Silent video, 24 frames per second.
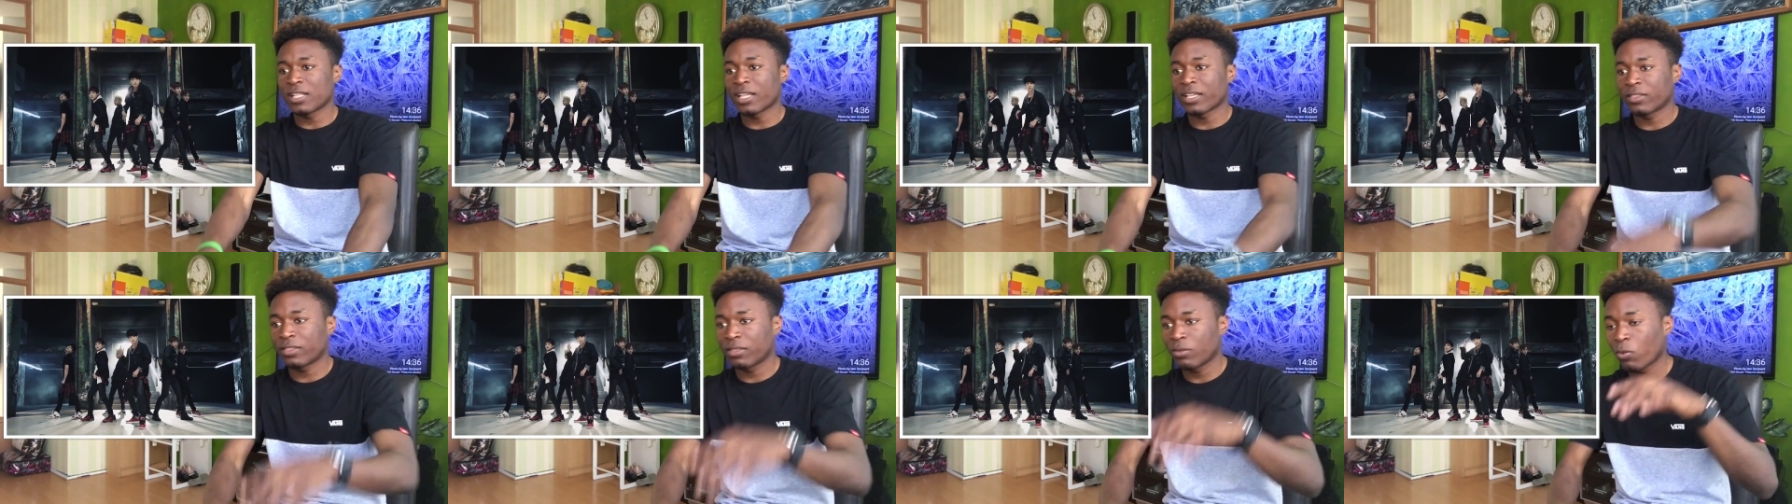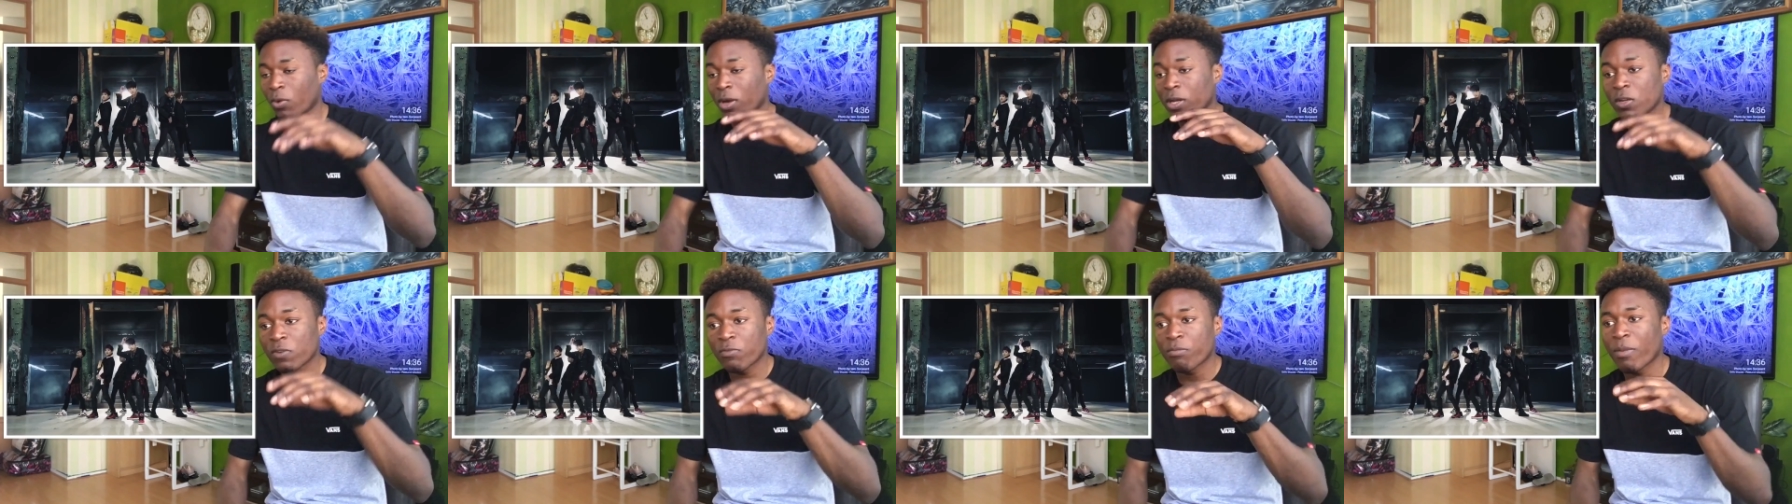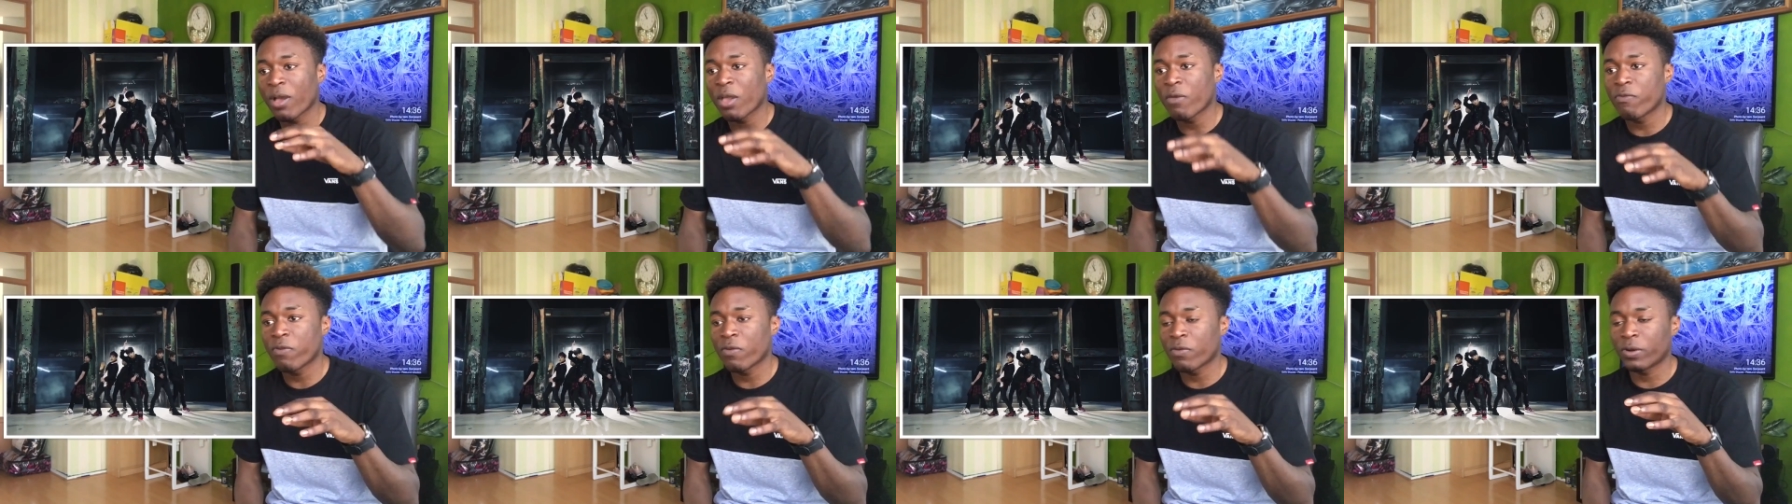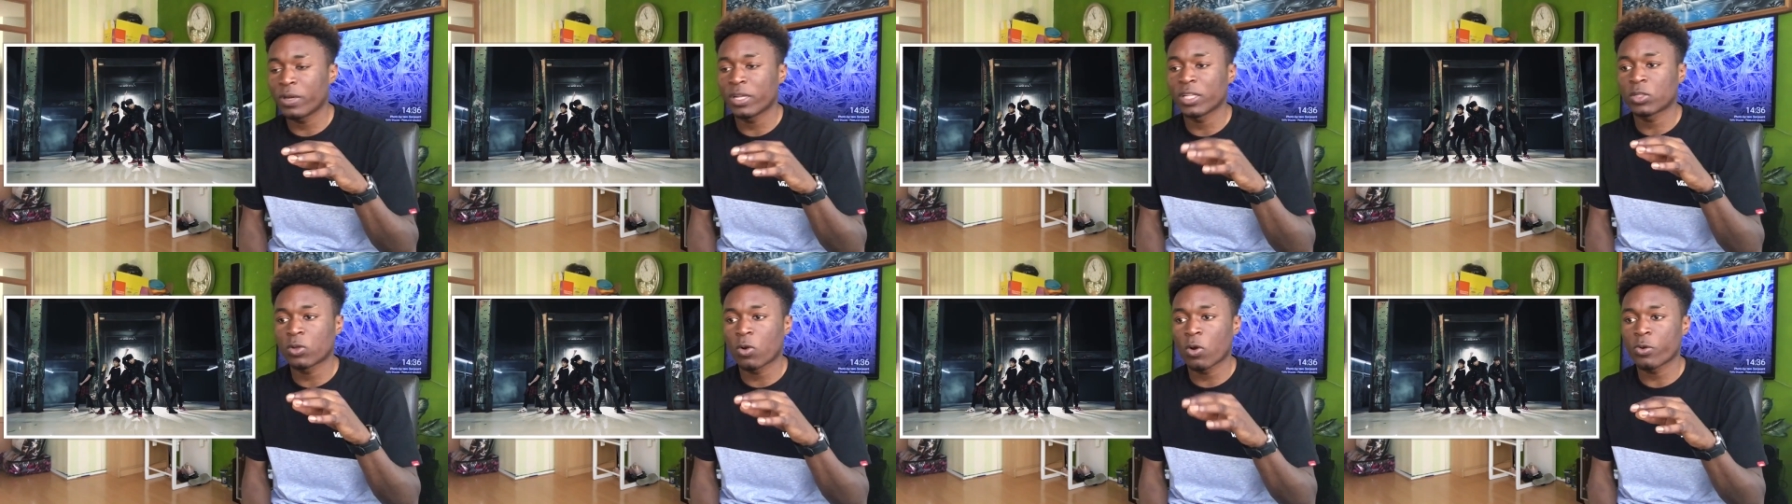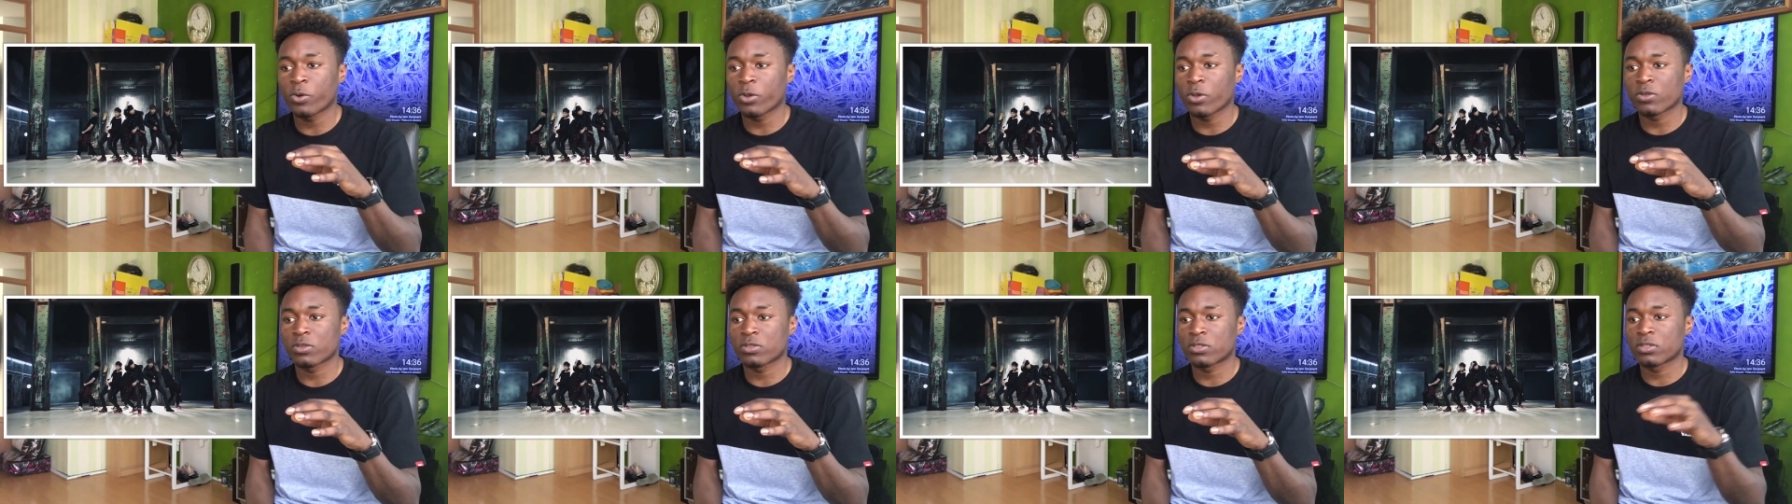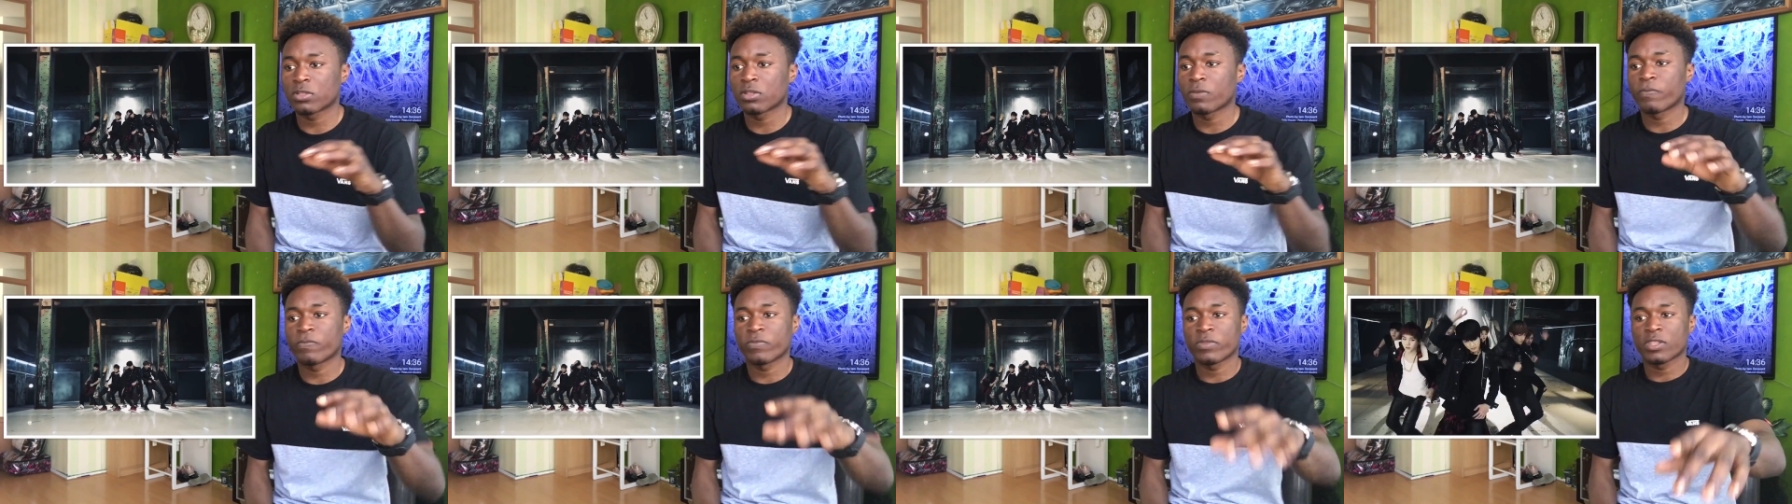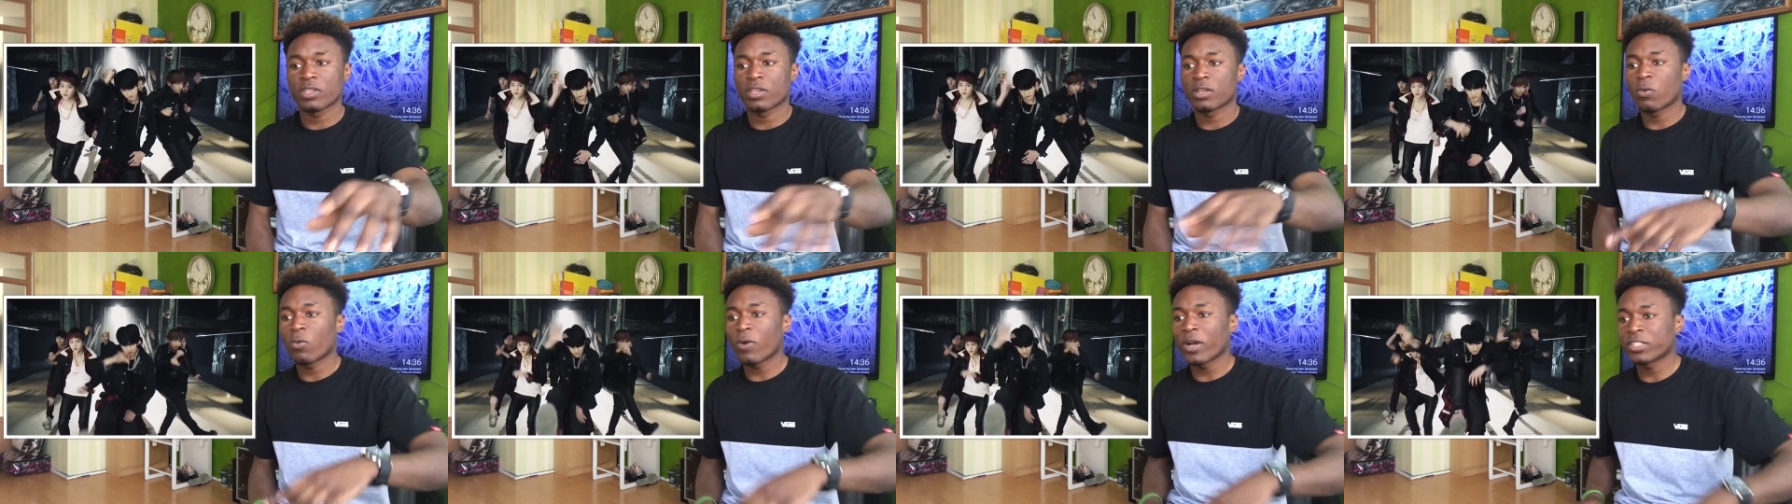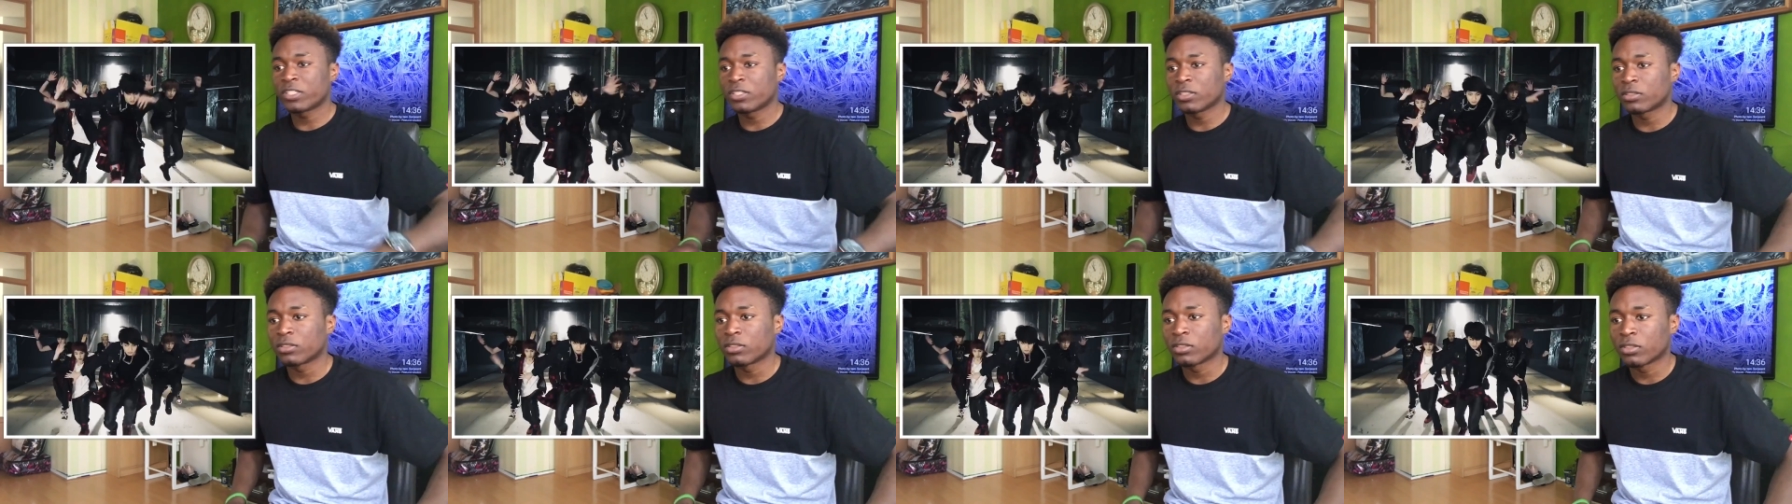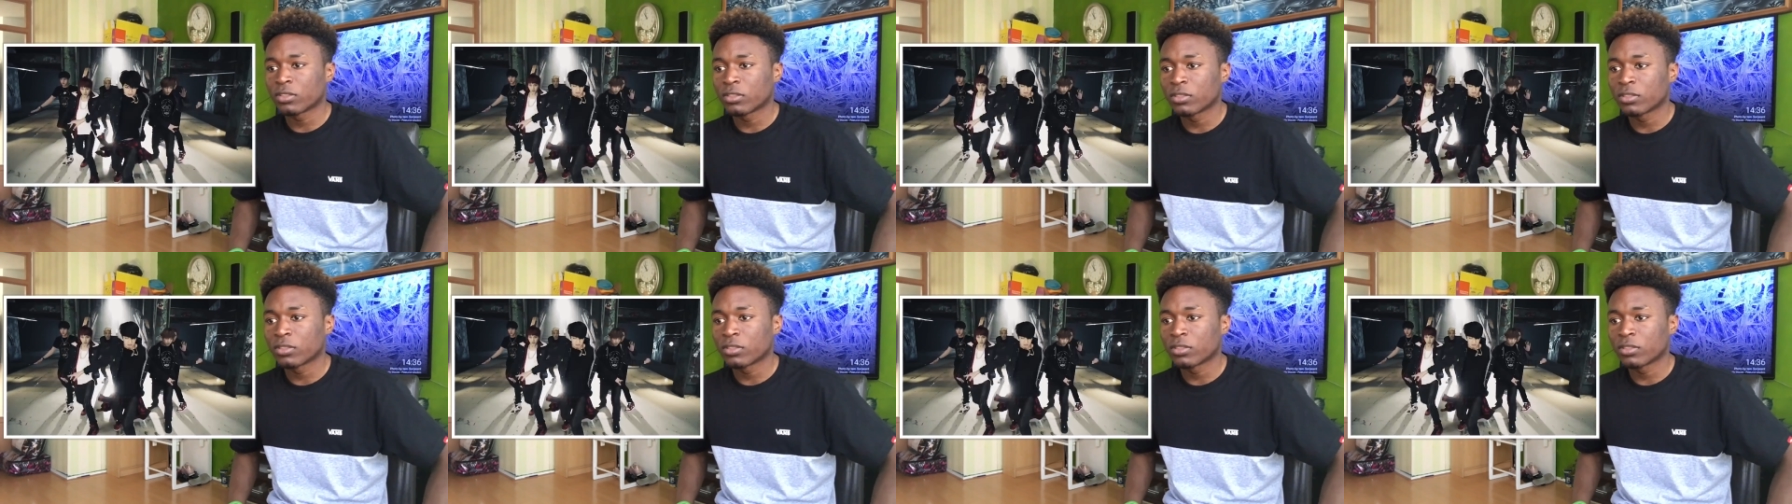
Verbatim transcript: Like one of my favorite choreos. Watch it.